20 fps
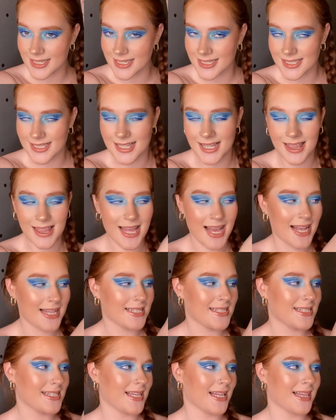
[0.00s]
is the
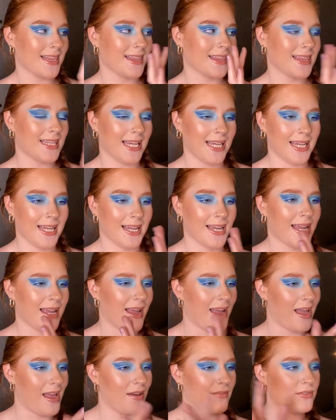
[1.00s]
last thing I
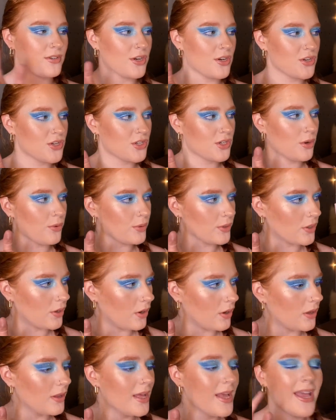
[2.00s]
have to show
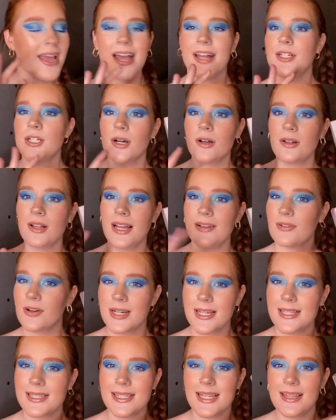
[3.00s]
y'all. And y'all have
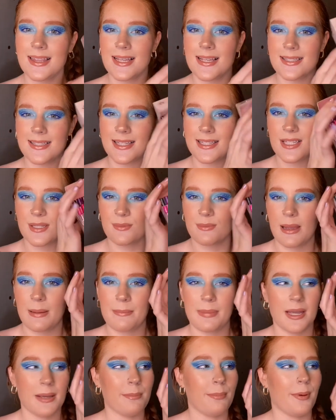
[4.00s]
already seen this. This is my
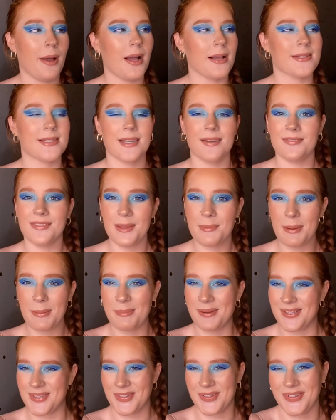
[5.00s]
big box of lippy
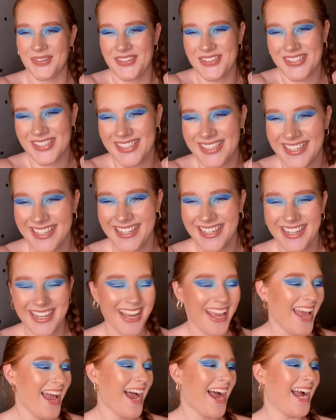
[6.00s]
pencils.
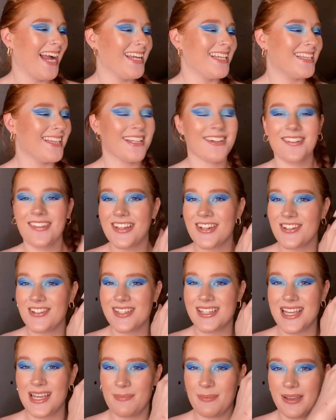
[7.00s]
I literally
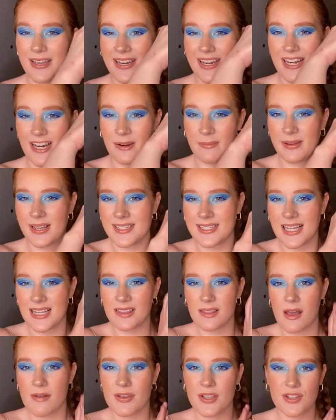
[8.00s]
just keep it in here because I
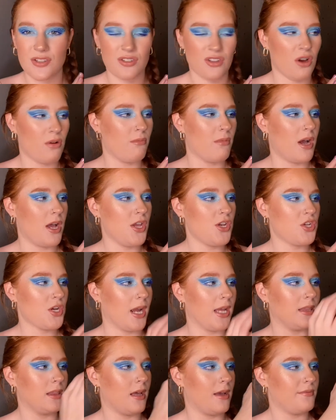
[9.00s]
love it so much.
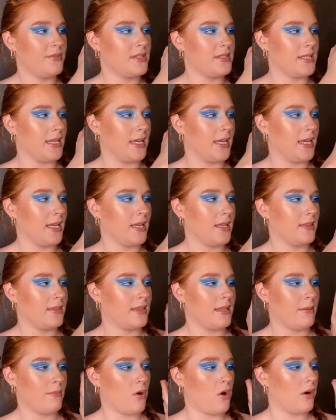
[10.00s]
I love seeing
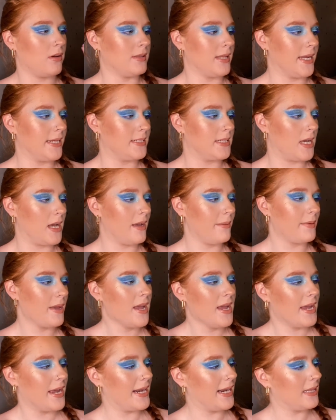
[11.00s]
them all lined up,
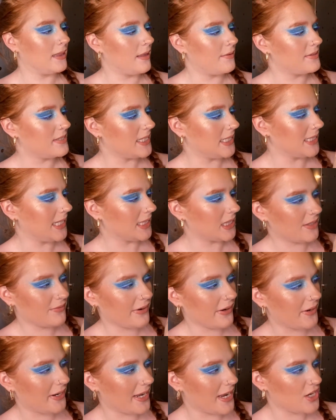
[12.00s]
and I love seeing like the
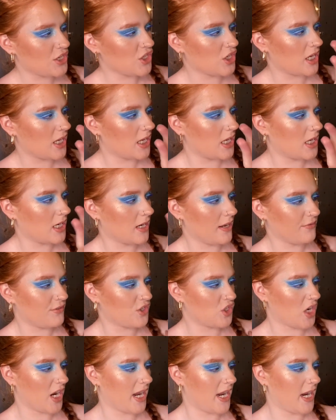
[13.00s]
variation of
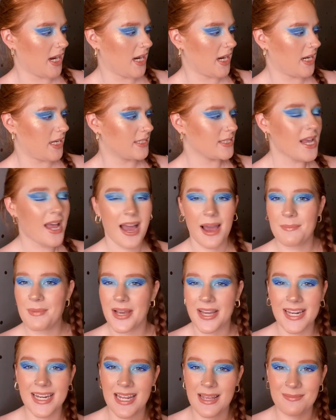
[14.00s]
shades. I'm
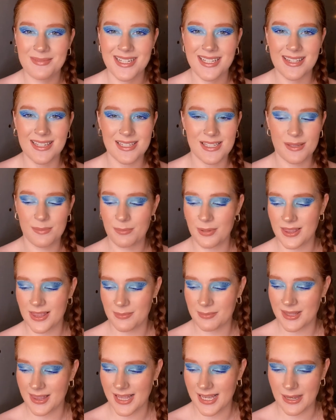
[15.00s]
not going to empty these and put
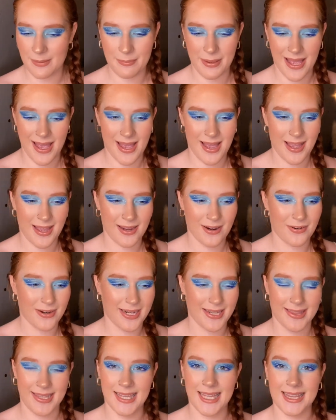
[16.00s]
them in like a bag or
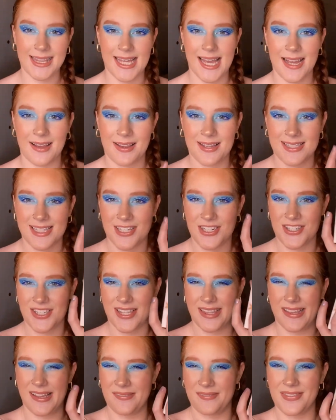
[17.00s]
anything like that because I
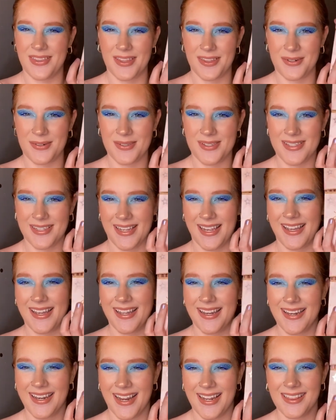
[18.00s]
just love the little
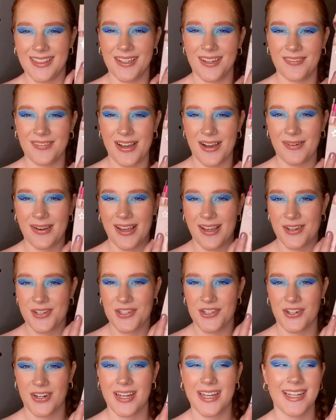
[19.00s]
stand. I love how
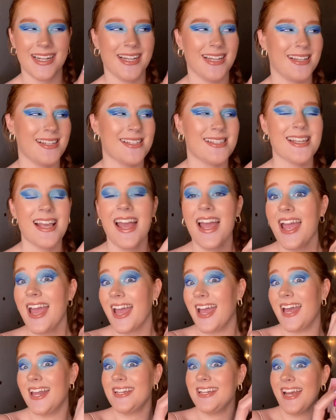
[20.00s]
extra it is.
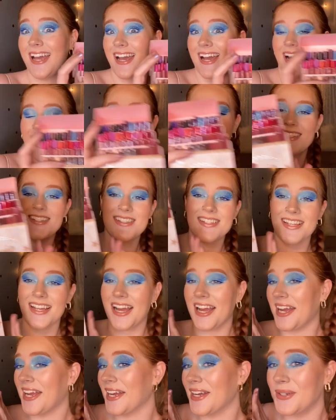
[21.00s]
And yeah,
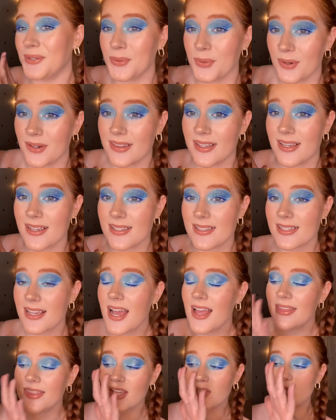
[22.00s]
I adore this.
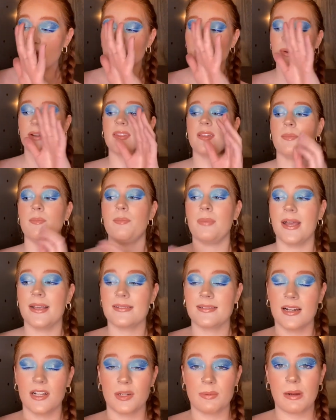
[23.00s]
This was one of the
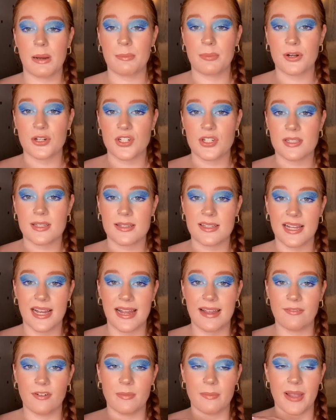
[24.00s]
best Colourpop purchases I
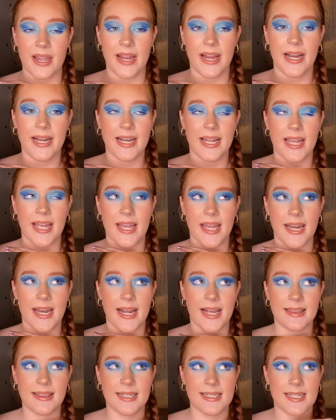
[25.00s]
ever made. And
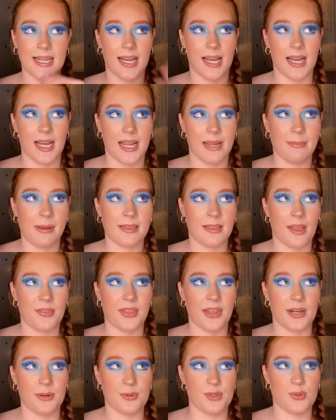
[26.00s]
at the time, I thought
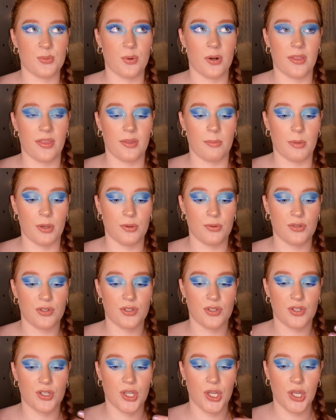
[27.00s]
that it was one of the
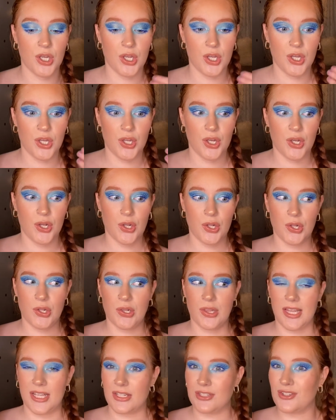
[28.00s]
most
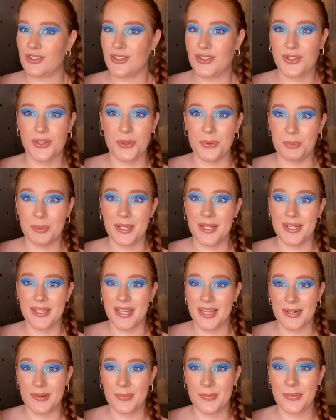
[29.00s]
like stupid,
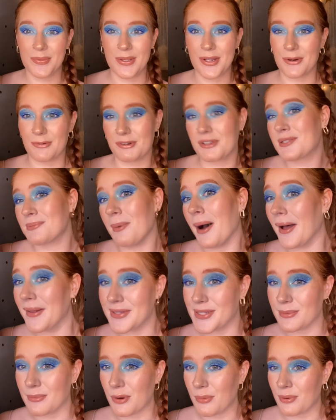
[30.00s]
like
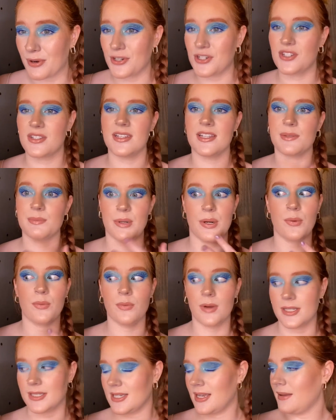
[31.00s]
irresponsible purchases, but it
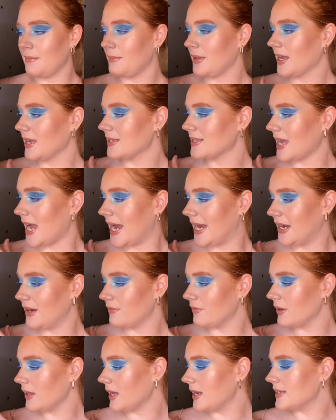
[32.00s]
wasn't, because I didn't
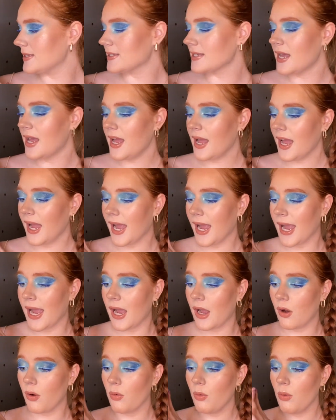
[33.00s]
realize
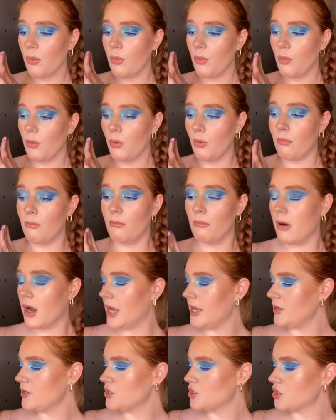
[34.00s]
how
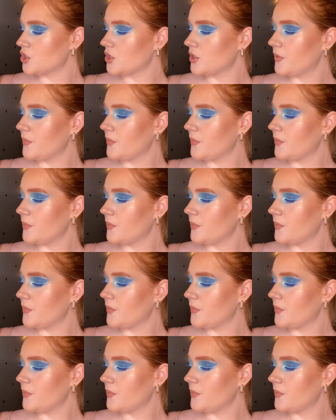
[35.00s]
much